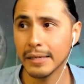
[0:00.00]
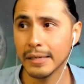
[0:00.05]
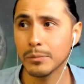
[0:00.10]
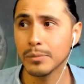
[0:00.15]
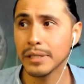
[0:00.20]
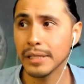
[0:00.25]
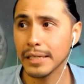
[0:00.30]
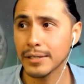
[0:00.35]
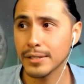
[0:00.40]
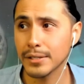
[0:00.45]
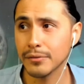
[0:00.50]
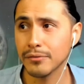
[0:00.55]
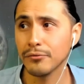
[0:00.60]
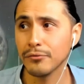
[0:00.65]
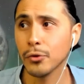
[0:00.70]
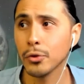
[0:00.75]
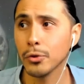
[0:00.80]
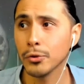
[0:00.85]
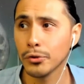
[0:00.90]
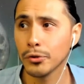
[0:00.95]
place of
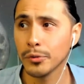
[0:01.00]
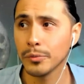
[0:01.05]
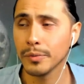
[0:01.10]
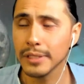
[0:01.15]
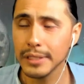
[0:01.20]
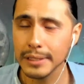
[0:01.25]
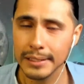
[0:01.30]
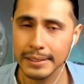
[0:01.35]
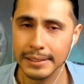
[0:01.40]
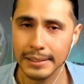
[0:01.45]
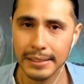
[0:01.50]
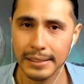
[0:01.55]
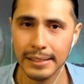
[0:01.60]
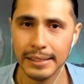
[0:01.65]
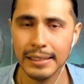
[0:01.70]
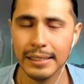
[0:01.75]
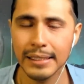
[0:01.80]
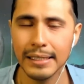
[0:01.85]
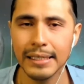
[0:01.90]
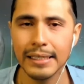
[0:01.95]

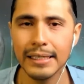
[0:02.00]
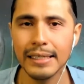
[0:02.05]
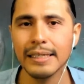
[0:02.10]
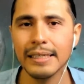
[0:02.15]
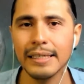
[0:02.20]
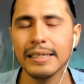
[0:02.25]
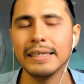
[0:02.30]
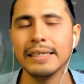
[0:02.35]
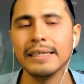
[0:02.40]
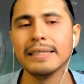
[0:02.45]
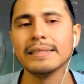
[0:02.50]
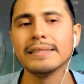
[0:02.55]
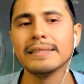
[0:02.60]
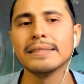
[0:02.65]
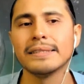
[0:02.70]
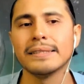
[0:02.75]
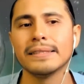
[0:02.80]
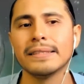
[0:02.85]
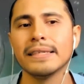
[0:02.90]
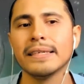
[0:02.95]
vulnerability
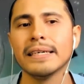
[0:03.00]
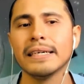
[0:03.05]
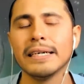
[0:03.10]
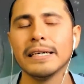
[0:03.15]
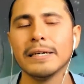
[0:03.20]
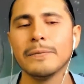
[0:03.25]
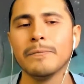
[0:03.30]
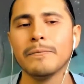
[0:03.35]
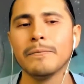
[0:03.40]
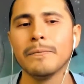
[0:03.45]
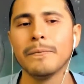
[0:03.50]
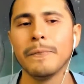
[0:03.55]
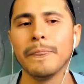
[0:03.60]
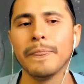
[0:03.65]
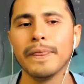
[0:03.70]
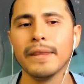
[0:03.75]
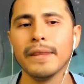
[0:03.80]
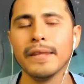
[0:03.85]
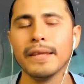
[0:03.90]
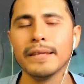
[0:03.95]
is
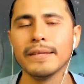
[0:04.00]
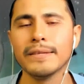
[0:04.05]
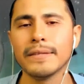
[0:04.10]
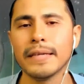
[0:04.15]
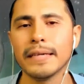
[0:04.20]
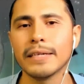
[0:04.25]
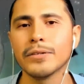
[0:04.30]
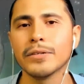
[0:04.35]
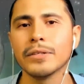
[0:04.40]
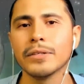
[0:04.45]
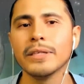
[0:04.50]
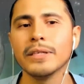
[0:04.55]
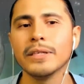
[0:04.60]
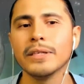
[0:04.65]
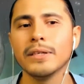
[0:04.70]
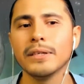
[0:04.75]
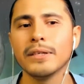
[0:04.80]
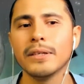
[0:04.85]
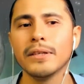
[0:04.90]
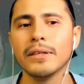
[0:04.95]

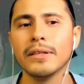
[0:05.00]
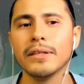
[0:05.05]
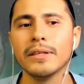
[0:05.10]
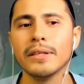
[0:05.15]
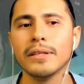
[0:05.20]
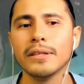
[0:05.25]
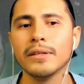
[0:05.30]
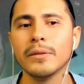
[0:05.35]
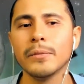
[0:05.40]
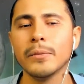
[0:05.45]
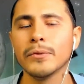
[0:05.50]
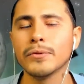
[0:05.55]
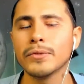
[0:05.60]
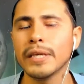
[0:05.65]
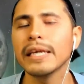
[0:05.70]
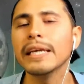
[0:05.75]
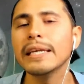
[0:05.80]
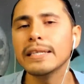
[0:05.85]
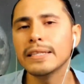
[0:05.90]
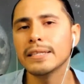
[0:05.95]
actually the most
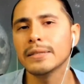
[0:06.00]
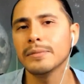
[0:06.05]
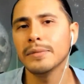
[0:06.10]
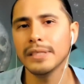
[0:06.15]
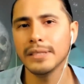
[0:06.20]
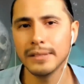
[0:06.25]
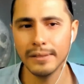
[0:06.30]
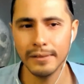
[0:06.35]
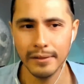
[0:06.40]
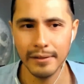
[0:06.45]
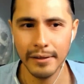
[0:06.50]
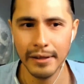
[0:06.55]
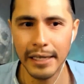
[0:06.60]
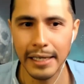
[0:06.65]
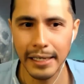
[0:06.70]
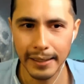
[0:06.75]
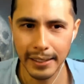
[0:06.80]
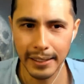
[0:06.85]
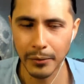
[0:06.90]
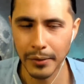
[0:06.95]
intimate
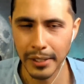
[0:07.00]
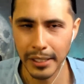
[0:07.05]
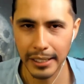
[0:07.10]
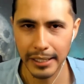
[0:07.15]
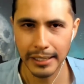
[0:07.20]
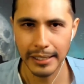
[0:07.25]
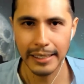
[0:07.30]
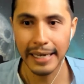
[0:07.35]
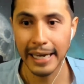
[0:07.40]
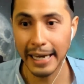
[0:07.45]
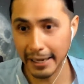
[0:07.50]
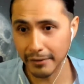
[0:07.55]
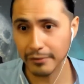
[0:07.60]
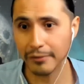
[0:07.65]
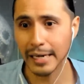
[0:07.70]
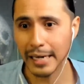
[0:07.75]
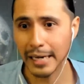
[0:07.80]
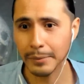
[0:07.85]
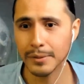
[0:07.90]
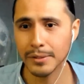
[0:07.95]
thing that we can have
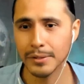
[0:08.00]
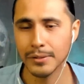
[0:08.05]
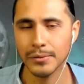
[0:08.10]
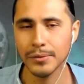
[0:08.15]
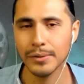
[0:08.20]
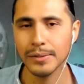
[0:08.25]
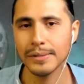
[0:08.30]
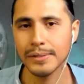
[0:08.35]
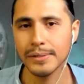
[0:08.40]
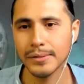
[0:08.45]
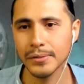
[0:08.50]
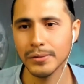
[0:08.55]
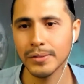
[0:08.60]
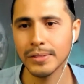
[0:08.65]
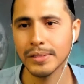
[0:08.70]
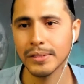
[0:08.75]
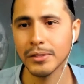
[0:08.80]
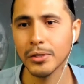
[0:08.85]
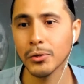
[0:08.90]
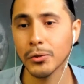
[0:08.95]
happen to us. So
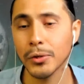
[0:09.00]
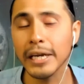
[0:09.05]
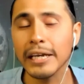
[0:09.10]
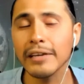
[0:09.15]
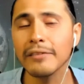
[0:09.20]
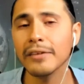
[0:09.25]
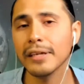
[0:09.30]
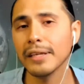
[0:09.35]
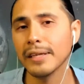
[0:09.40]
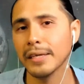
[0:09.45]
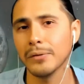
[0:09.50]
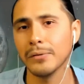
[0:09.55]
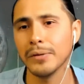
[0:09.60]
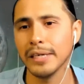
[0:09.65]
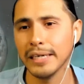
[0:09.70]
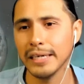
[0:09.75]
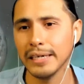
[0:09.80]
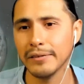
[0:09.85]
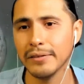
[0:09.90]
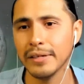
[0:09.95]
it's a craving that we
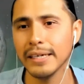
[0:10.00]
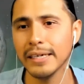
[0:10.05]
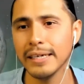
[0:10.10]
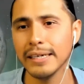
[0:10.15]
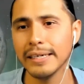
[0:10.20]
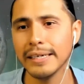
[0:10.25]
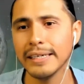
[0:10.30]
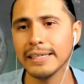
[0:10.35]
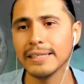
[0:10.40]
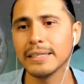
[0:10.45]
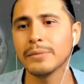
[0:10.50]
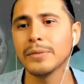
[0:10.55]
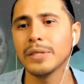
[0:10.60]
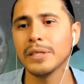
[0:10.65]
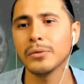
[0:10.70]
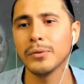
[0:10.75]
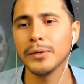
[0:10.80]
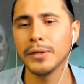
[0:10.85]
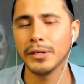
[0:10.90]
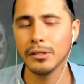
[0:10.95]
have. It's
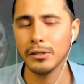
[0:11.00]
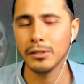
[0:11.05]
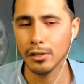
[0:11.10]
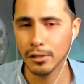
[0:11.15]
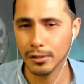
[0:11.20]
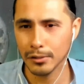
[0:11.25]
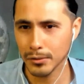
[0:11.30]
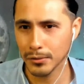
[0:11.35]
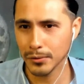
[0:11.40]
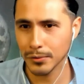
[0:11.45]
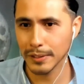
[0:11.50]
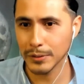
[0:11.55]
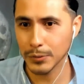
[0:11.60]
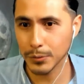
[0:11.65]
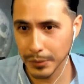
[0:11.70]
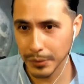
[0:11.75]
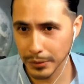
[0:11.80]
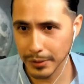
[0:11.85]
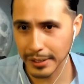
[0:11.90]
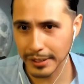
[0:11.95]
something we all long to
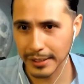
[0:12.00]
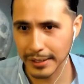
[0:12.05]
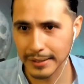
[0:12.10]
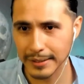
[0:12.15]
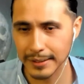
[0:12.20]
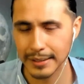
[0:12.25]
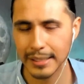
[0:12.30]
experience.